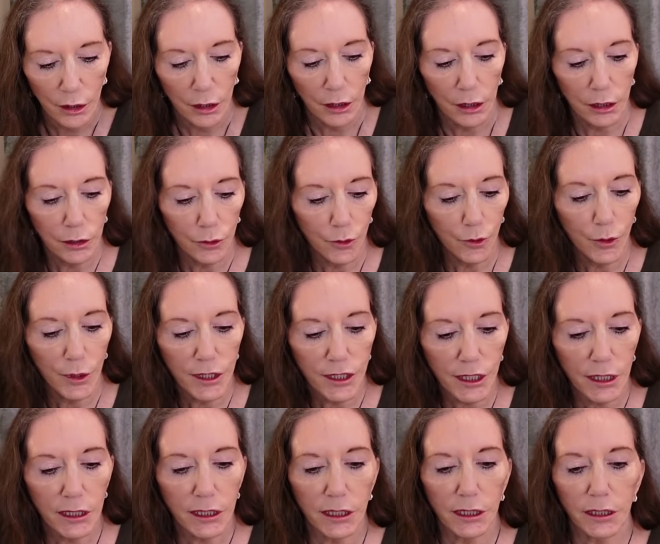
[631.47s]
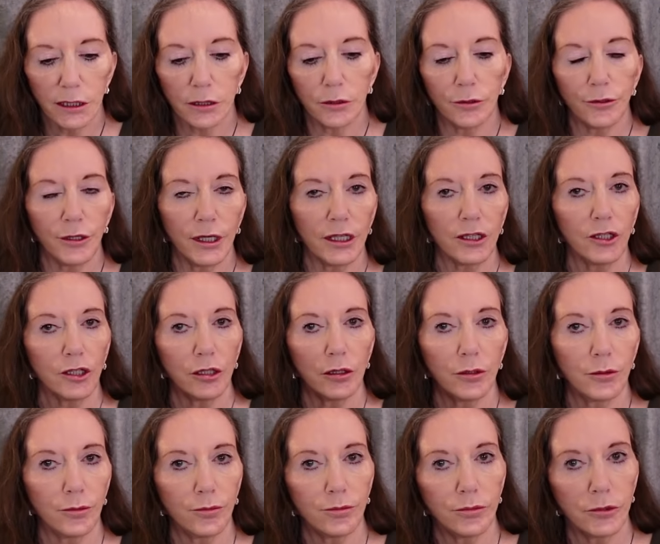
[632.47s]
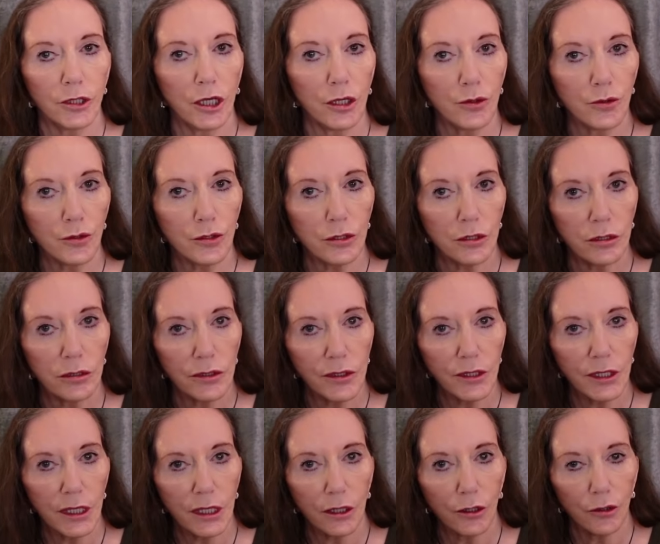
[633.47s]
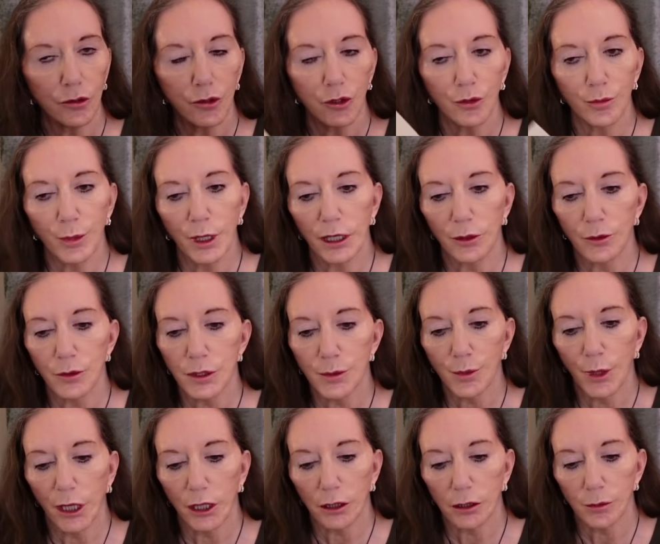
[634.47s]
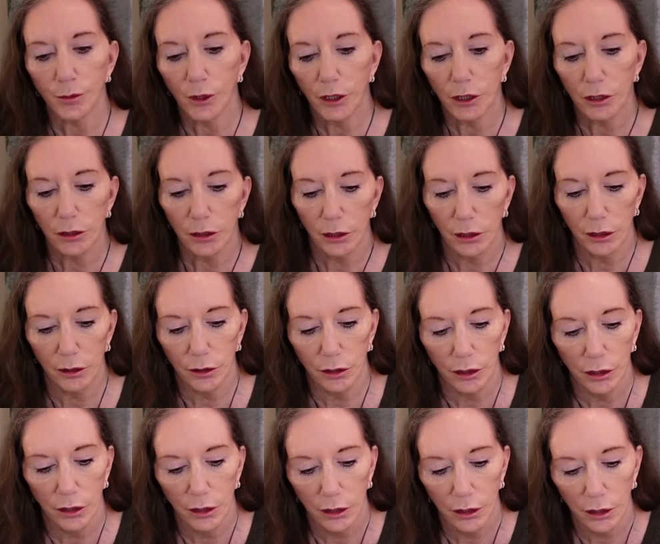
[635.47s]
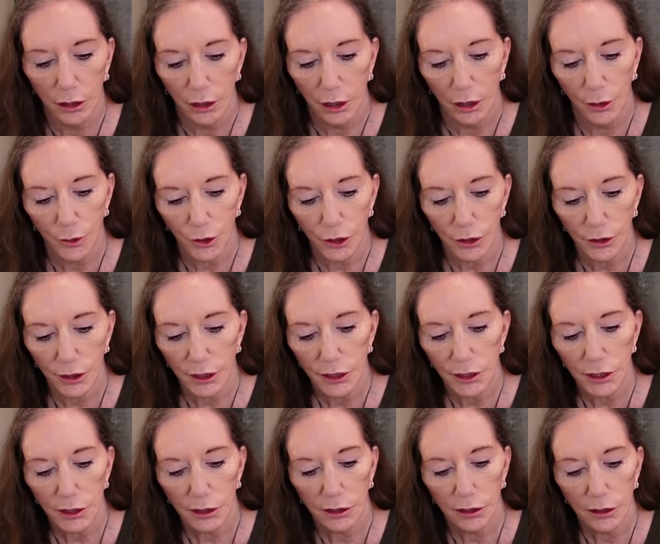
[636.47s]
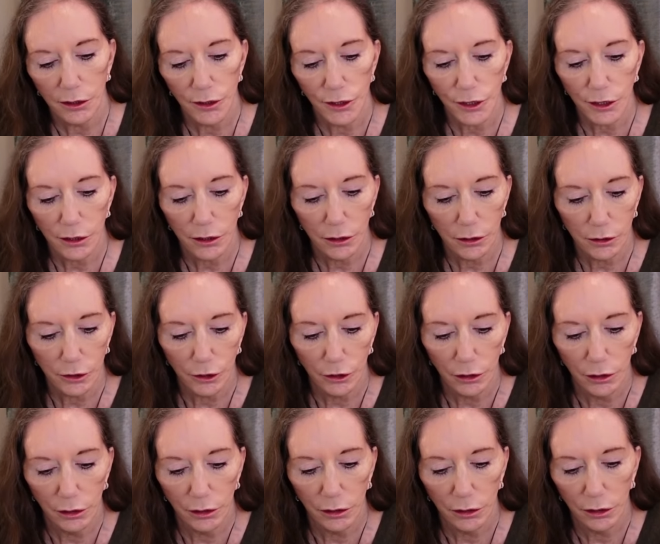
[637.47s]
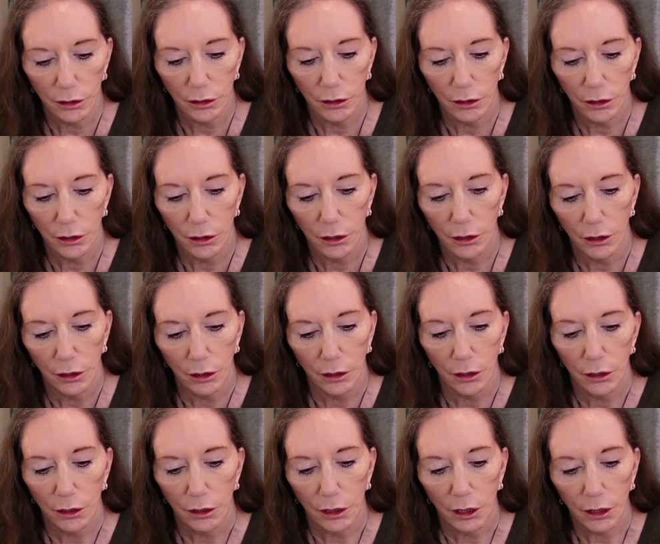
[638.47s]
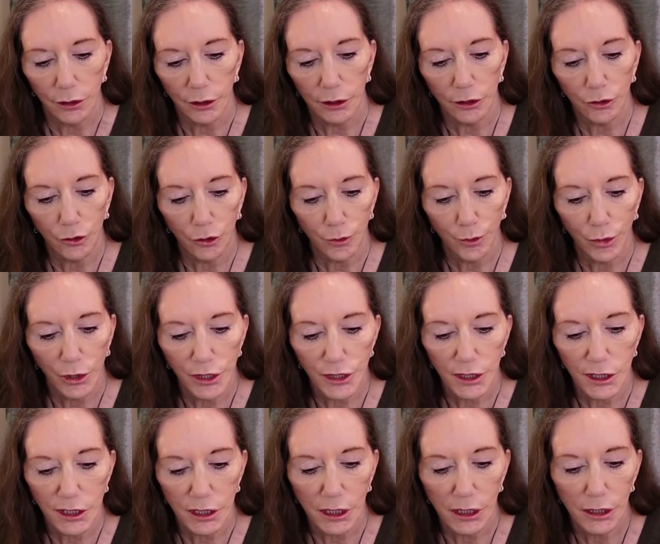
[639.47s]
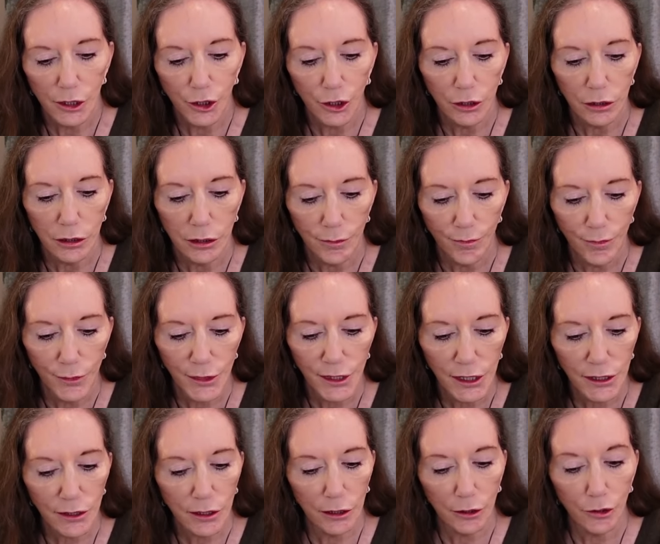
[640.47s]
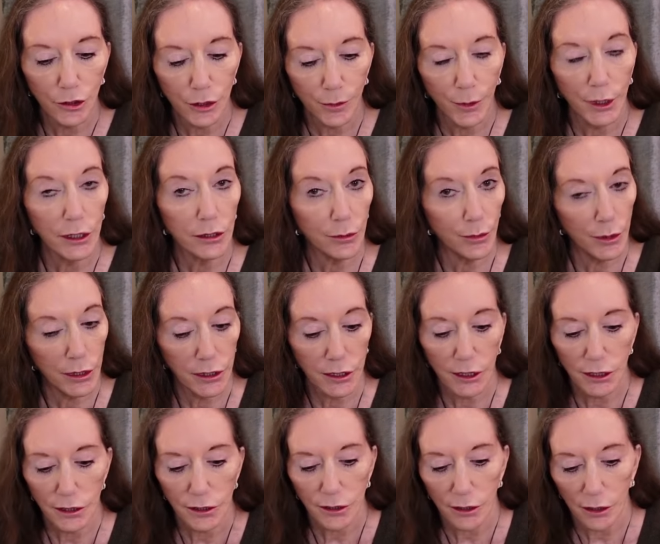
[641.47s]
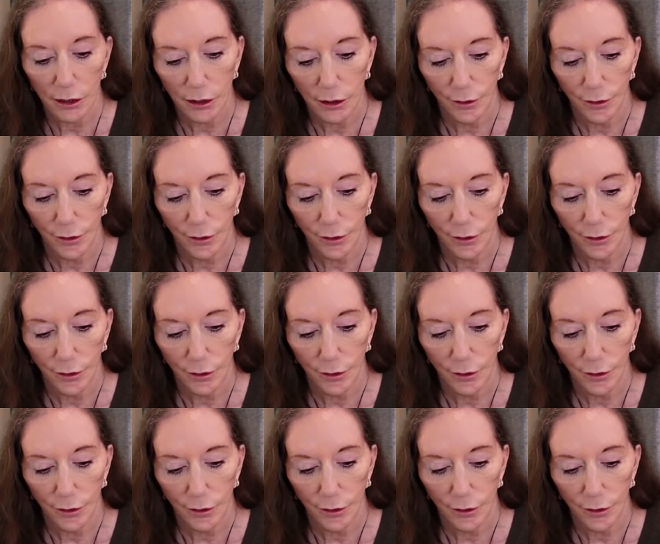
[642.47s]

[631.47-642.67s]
And you always get a little thank you note saying who your bag was packed by, which I think is a nice touch. I think good presentation says a lot about a business.